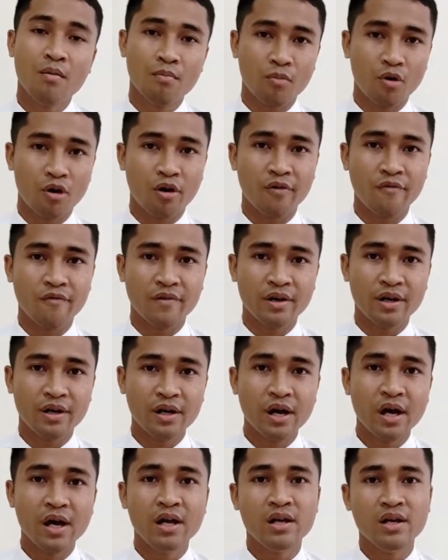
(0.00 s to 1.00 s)

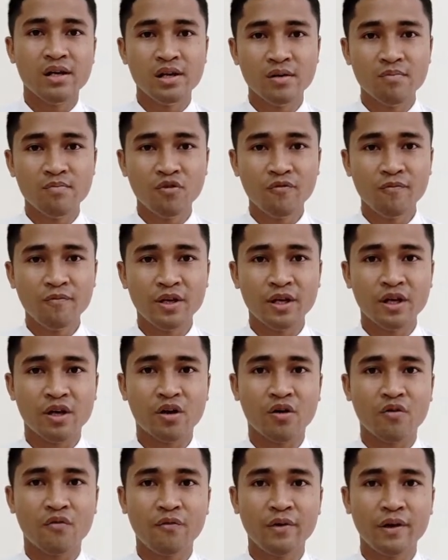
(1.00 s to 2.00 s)
Moreover, the movement
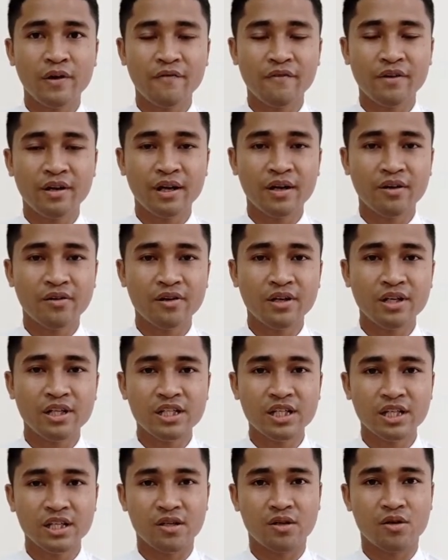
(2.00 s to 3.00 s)
of wave creates a
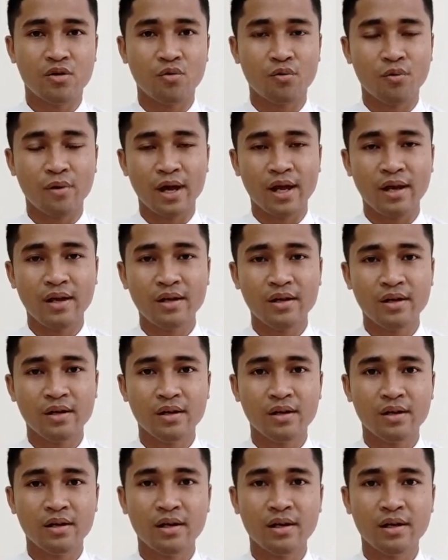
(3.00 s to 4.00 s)
condition
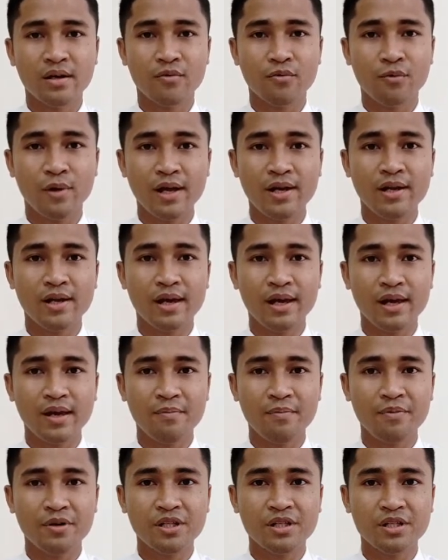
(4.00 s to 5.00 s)
where the
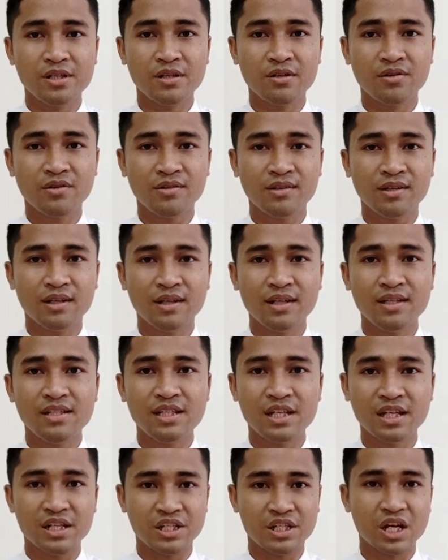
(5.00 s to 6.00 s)
air pressure constantly
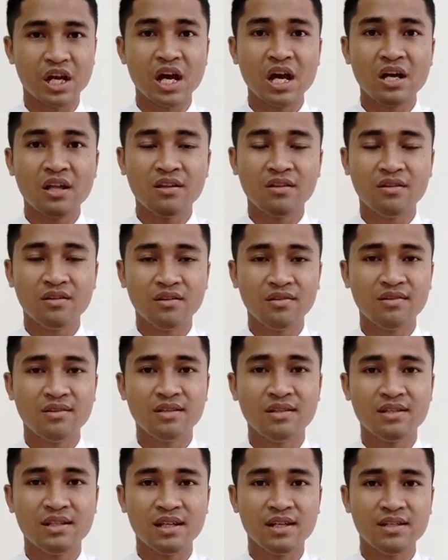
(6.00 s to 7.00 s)
changes, thus
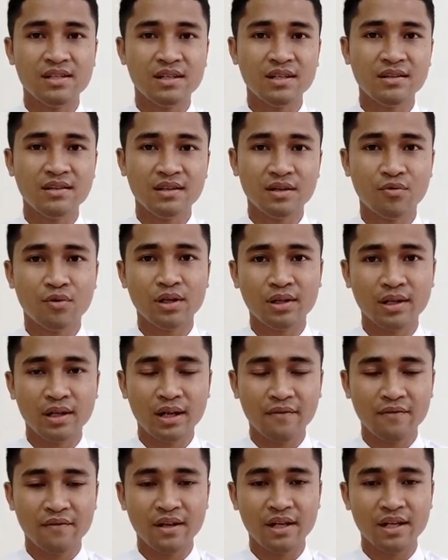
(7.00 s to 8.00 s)
changing the water
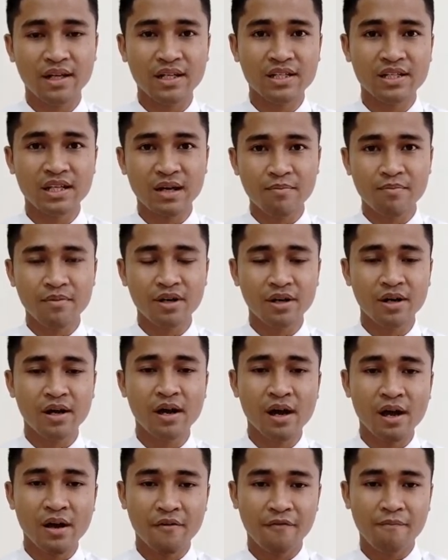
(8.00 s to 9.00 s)
level in the chamber
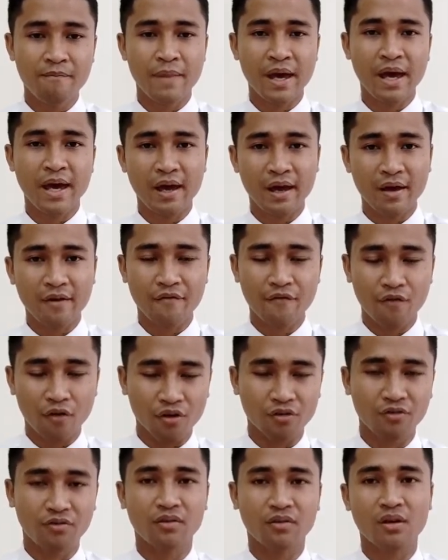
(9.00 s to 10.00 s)
back and
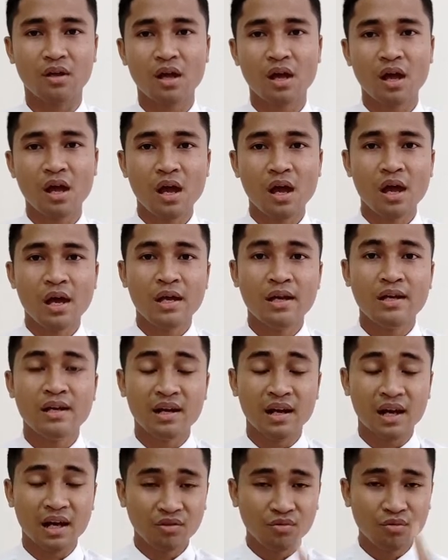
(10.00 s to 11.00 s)
forth. The
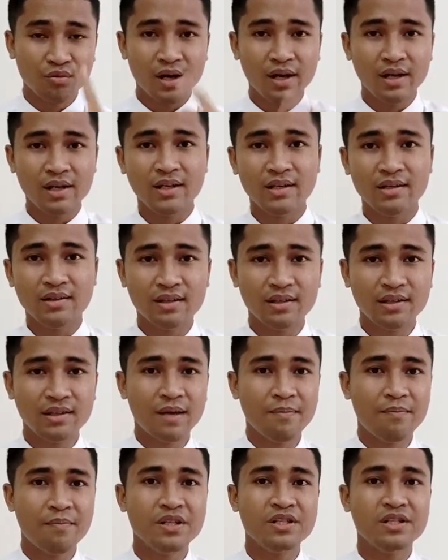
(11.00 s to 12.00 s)
last one is the
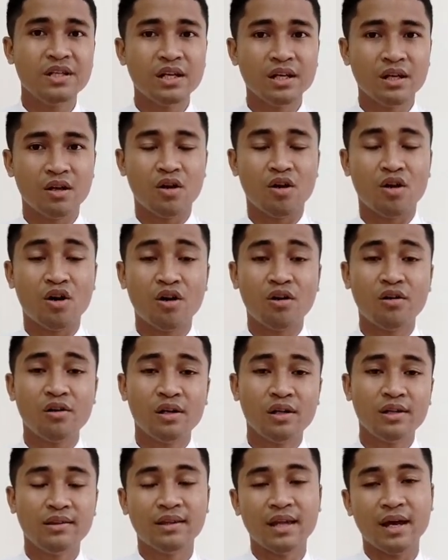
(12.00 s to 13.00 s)
tapered channel or
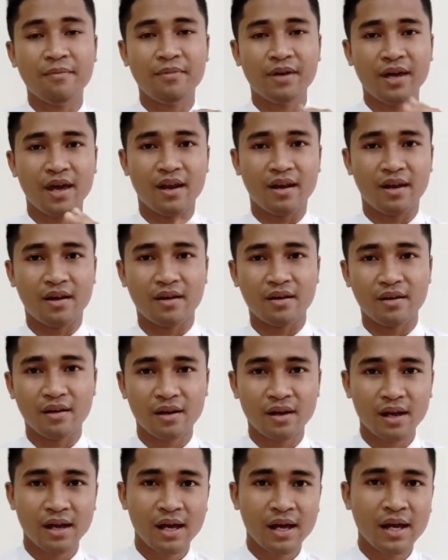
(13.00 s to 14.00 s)
tap can.
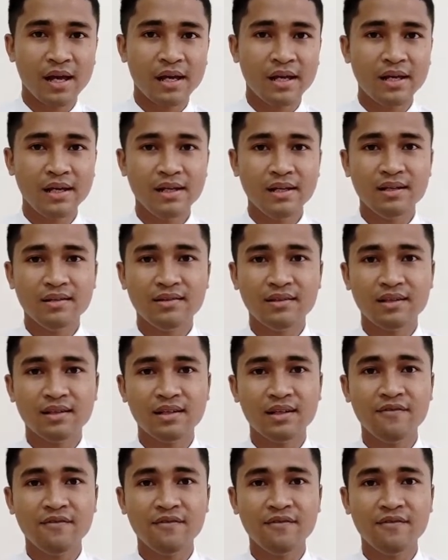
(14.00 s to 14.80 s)
It is a